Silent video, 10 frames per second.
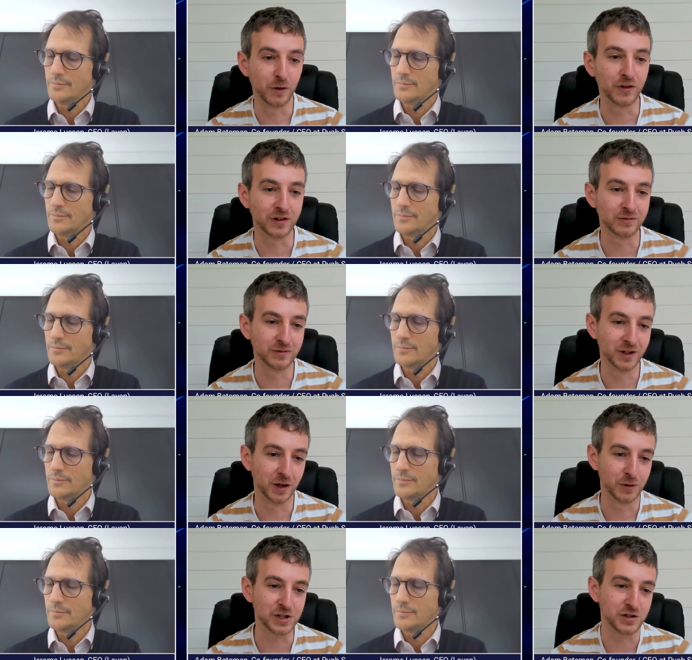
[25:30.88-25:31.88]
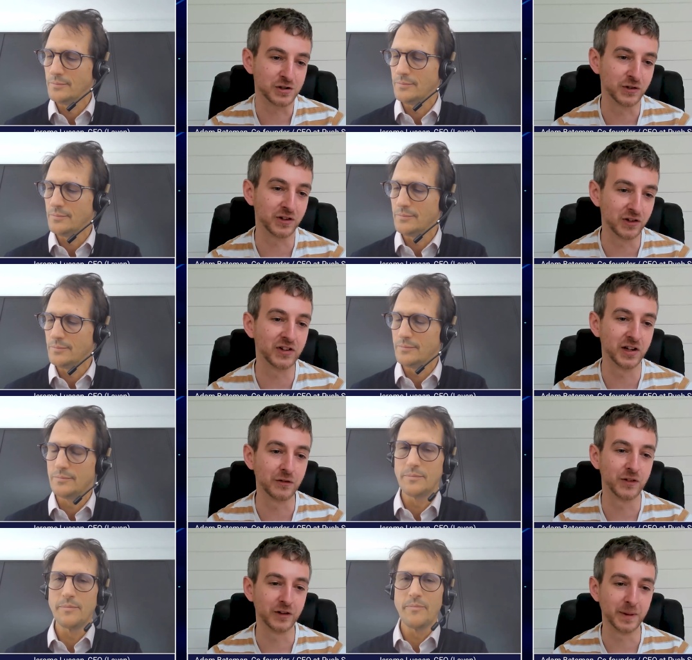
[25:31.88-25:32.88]
Speaker 1: what the you know which controls are considered
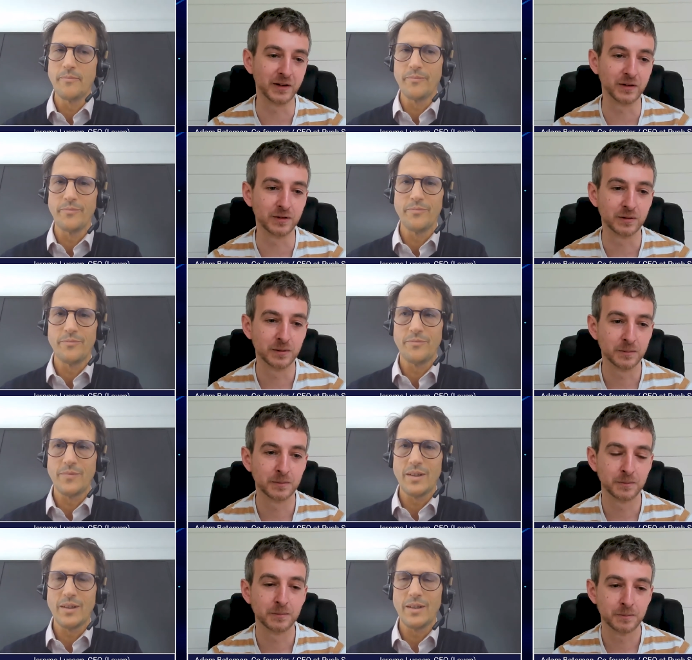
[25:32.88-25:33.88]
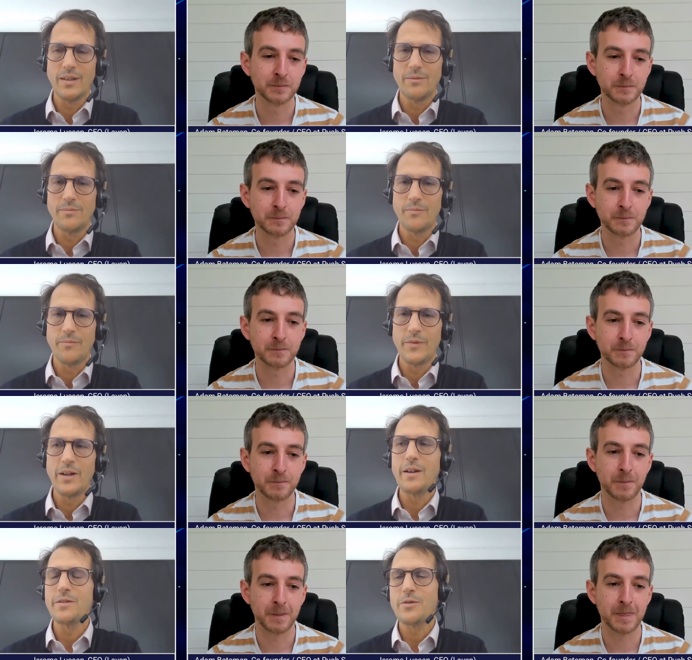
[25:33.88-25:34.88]
fundamental.
Speaker 2: Yeah.
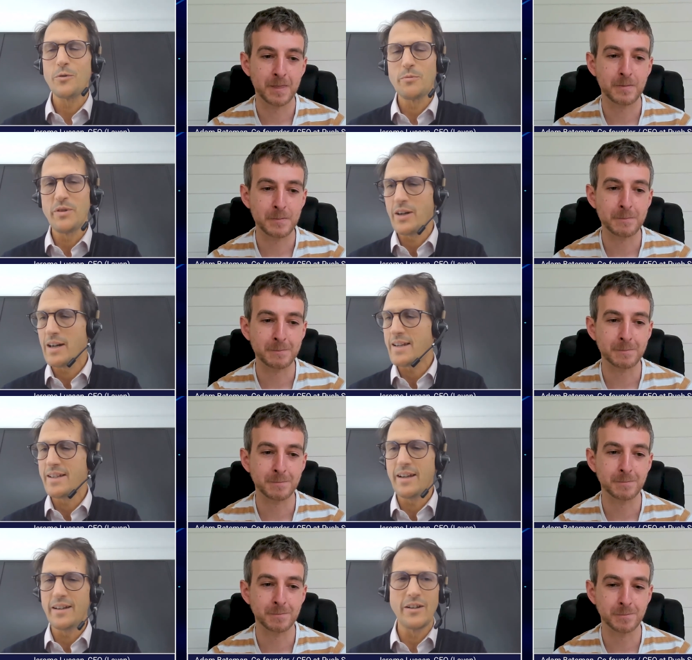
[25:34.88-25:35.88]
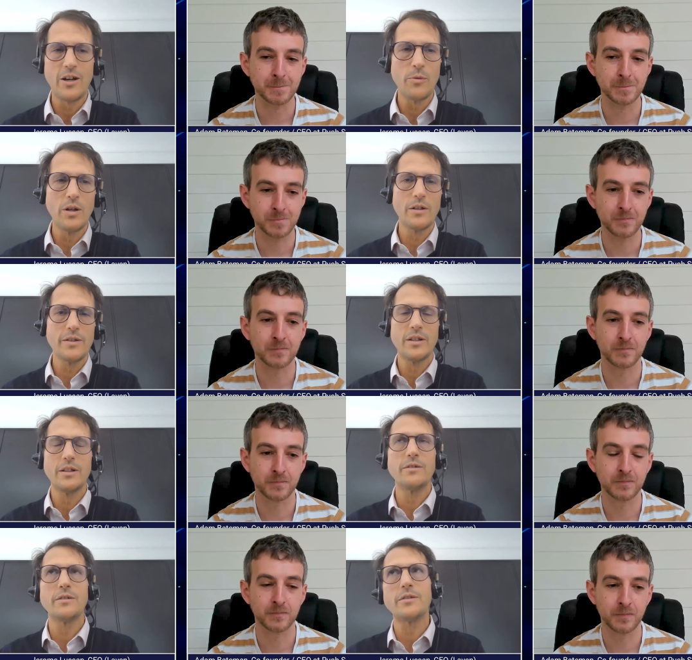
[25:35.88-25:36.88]
Now that's always been a classic, and in our
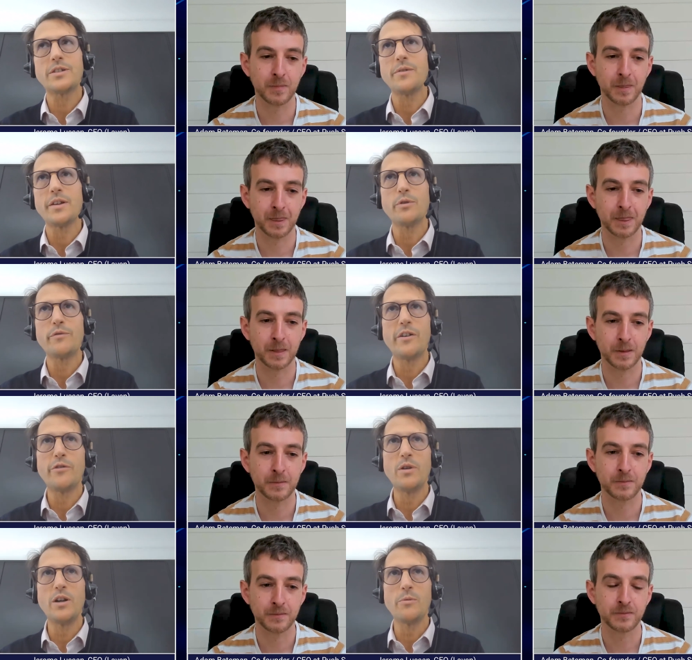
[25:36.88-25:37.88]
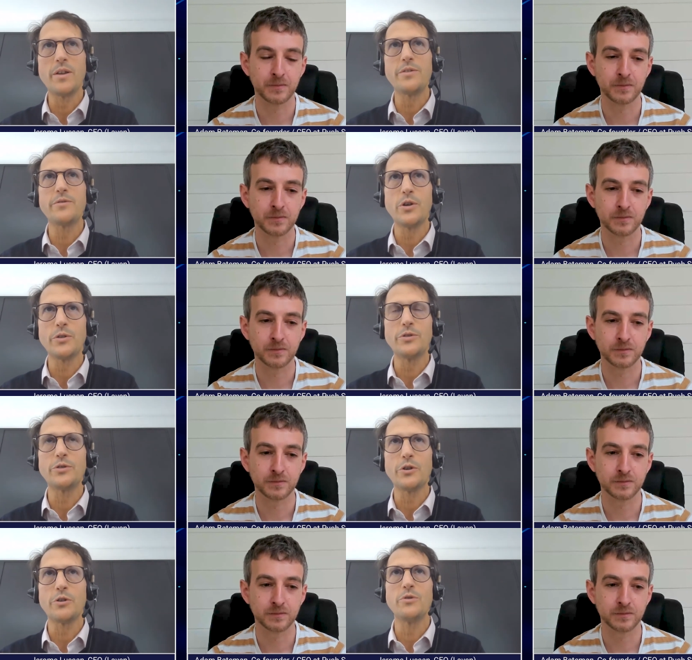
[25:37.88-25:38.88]
world, you know, something we're very familiar with. You've
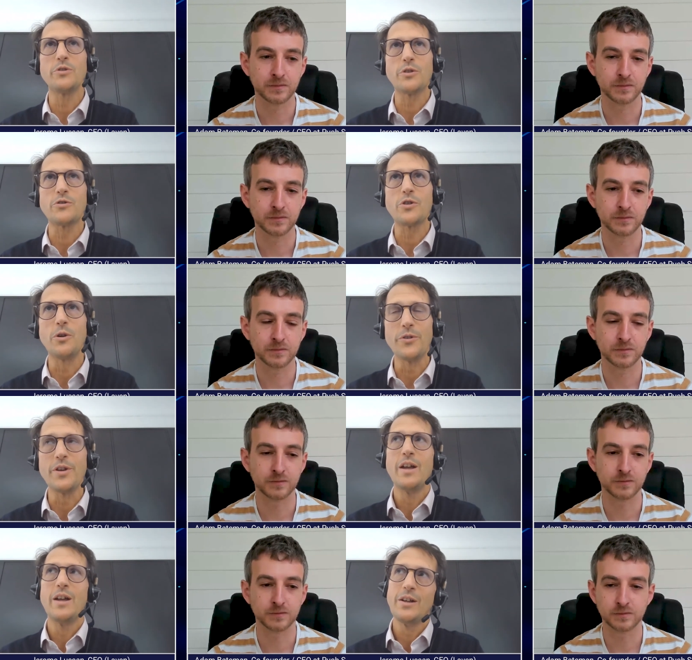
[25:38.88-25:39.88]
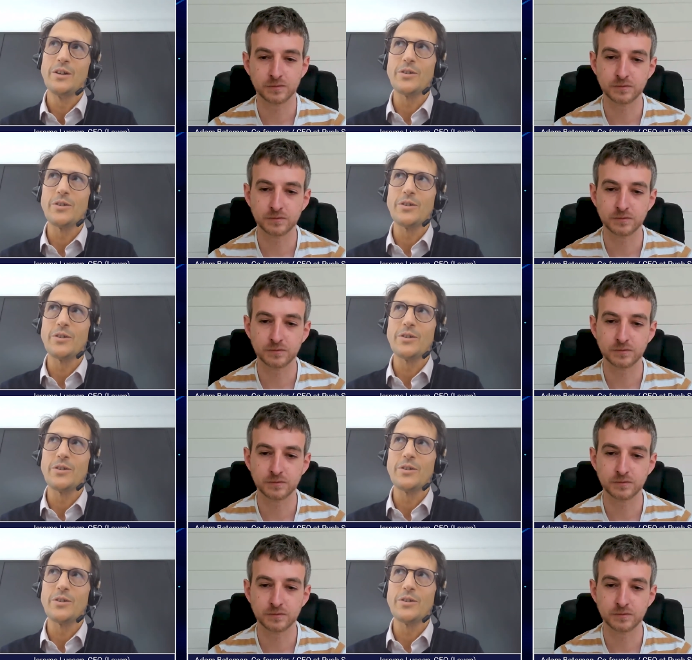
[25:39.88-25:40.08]
got to document your controls.